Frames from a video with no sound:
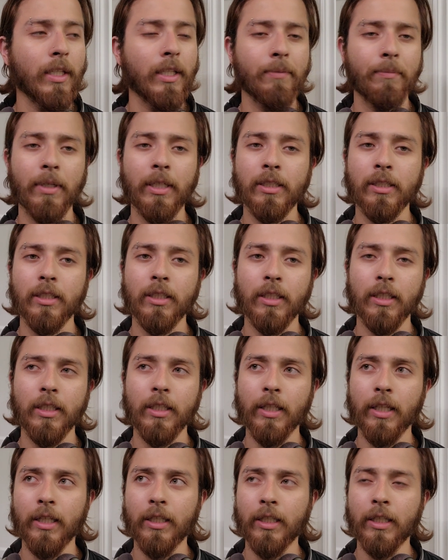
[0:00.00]
basically
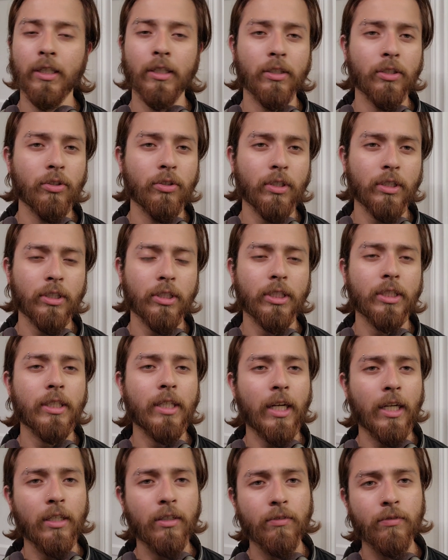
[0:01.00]
like in construction
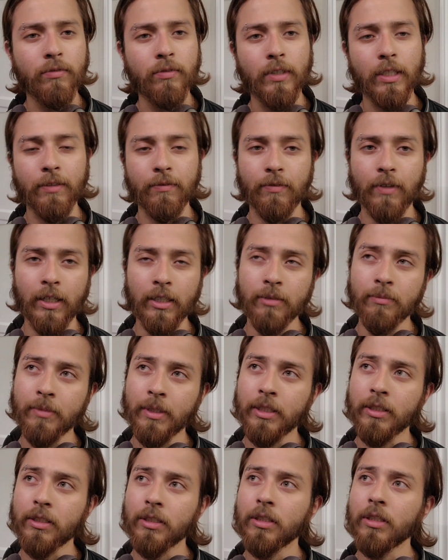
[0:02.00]
kind of
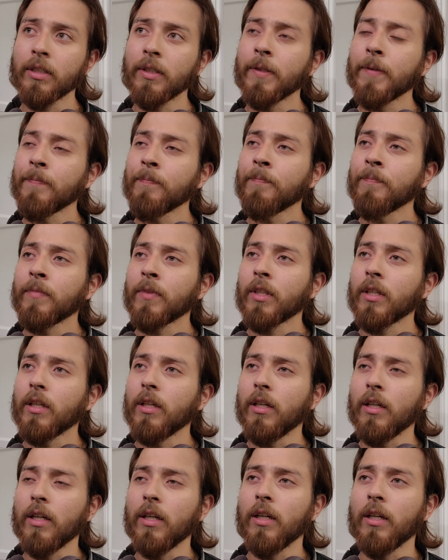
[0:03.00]
environment,
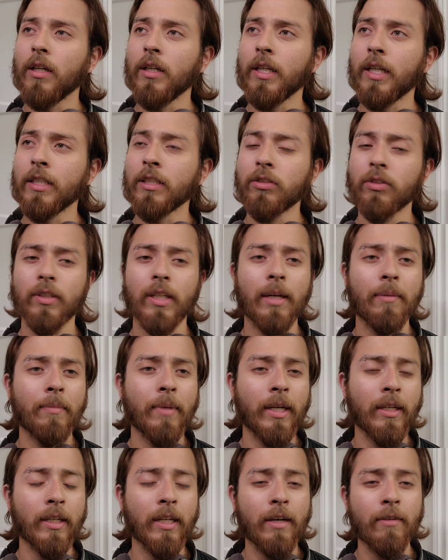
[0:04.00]
and so that
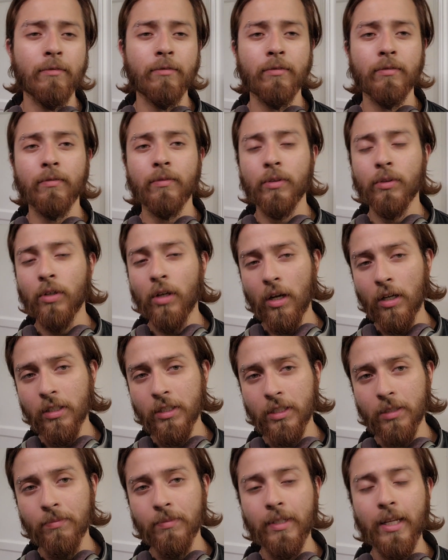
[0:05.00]
might have caused
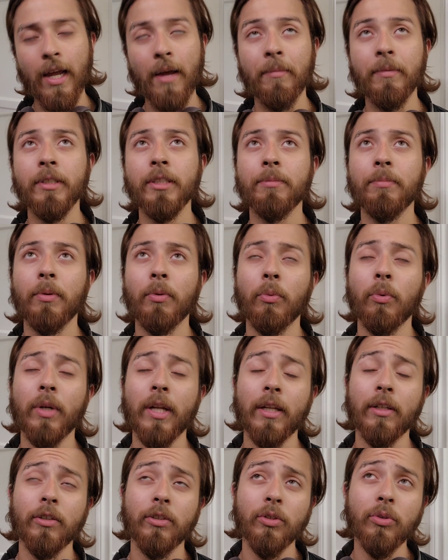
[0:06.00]
some damage. But what I
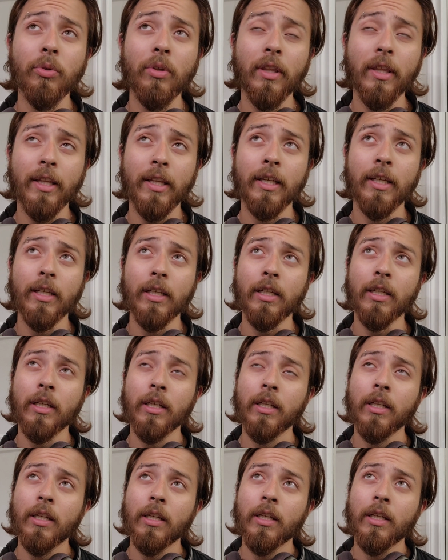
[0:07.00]
do think
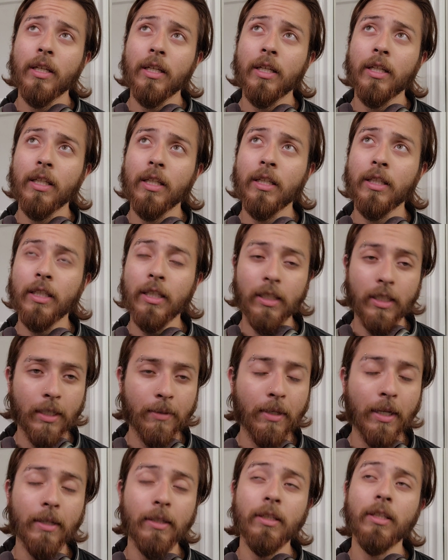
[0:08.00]

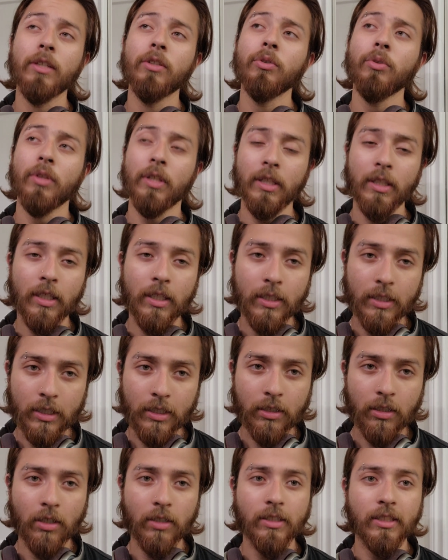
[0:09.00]
I do think that it did
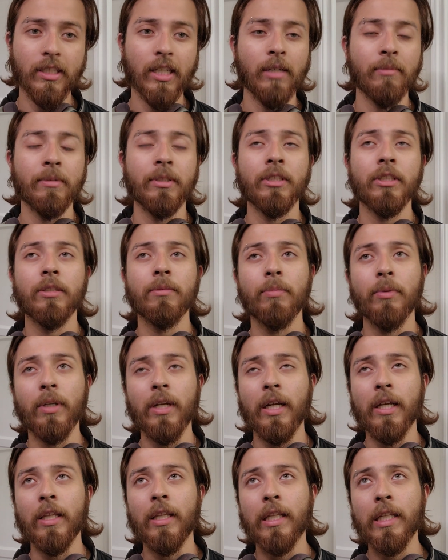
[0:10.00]
cause damage, but
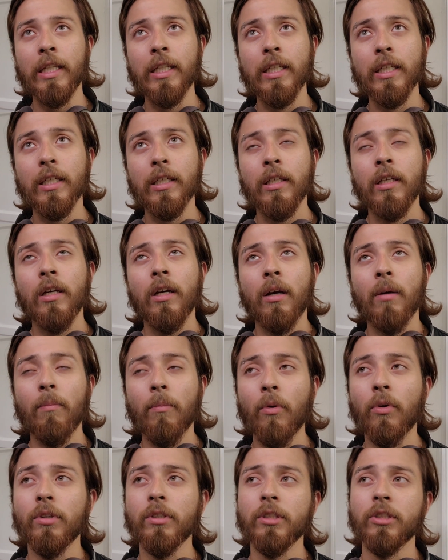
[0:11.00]
I think
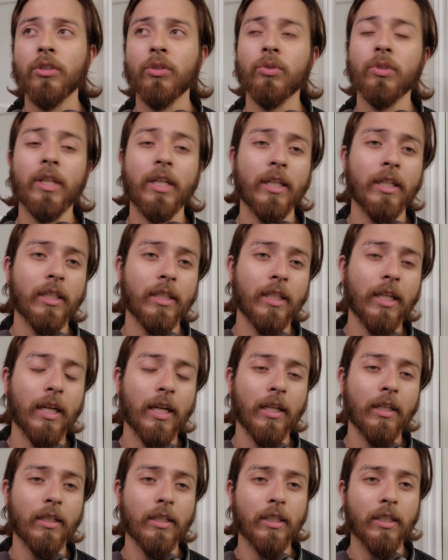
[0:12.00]
more so
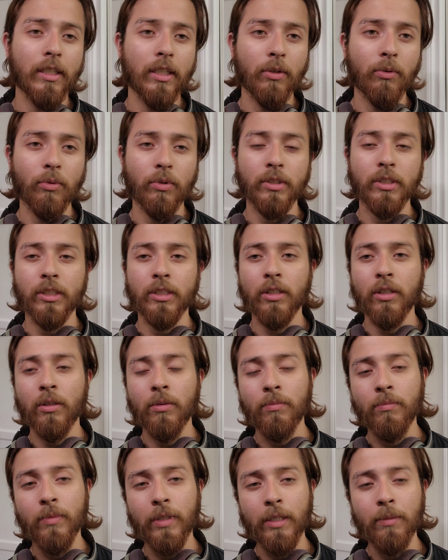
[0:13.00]
that there was
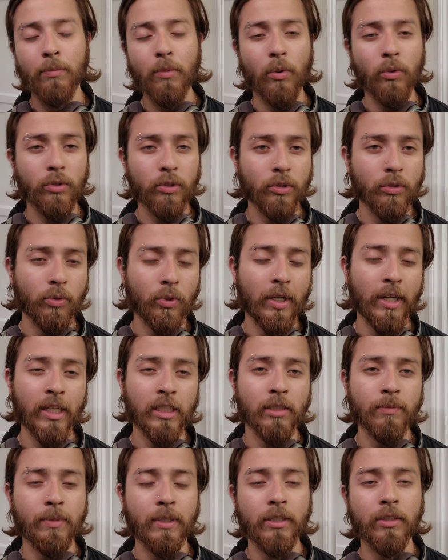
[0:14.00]
some emotional
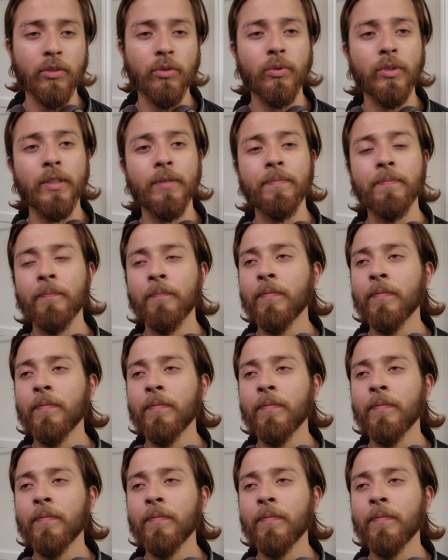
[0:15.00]
aspect to it.